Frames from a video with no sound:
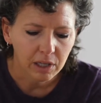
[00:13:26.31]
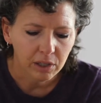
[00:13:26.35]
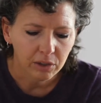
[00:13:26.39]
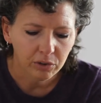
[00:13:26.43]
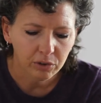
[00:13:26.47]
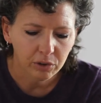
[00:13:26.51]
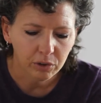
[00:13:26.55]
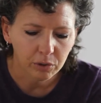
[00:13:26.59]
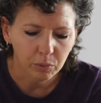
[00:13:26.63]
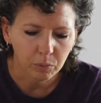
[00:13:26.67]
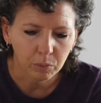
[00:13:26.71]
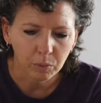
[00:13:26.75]

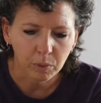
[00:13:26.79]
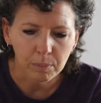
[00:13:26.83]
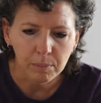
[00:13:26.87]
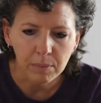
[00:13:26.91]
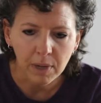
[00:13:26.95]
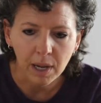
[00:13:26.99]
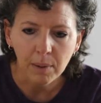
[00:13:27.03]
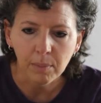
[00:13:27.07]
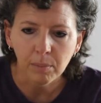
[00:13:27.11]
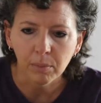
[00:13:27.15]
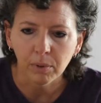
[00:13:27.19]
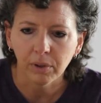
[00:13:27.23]
to
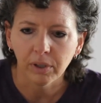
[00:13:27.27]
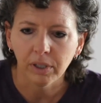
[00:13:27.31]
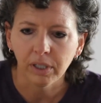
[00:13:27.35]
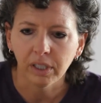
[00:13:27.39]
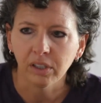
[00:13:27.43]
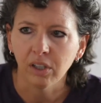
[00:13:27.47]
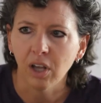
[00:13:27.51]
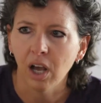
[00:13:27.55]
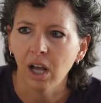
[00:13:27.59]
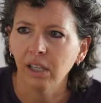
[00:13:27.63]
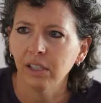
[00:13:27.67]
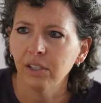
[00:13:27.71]
remember and
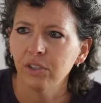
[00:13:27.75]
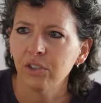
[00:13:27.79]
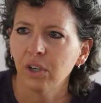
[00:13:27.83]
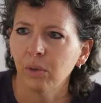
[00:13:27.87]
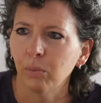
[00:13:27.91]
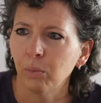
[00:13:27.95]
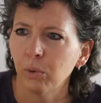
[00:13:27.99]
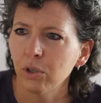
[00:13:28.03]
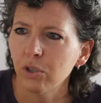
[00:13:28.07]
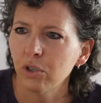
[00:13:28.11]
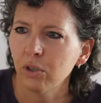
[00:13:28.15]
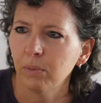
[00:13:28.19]
acknowledge
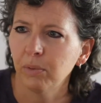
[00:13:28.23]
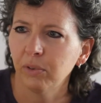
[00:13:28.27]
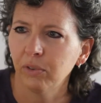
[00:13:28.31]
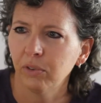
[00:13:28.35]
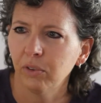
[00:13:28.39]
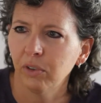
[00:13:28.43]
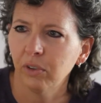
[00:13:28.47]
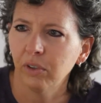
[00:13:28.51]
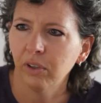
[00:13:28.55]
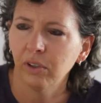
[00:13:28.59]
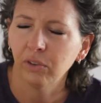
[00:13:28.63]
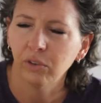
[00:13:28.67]
that worship
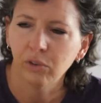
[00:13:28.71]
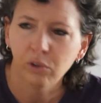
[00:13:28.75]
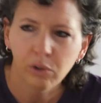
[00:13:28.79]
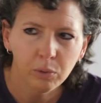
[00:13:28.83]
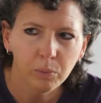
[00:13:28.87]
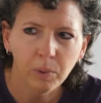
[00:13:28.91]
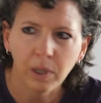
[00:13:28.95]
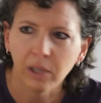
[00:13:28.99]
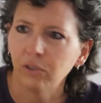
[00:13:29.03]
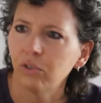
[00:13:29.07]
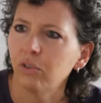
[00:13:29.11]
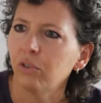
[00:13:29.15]
is a
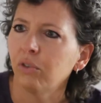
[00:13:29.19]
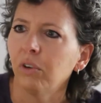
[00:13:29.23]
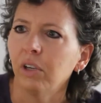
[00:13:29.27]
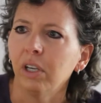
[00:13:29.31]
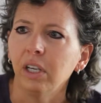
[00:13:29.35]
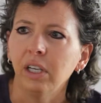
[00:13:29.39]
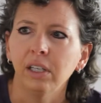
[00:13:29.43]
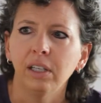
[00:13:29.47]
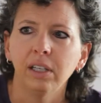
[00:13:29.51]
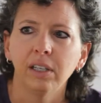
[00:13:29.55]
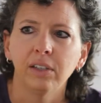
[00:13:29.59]
two-way street.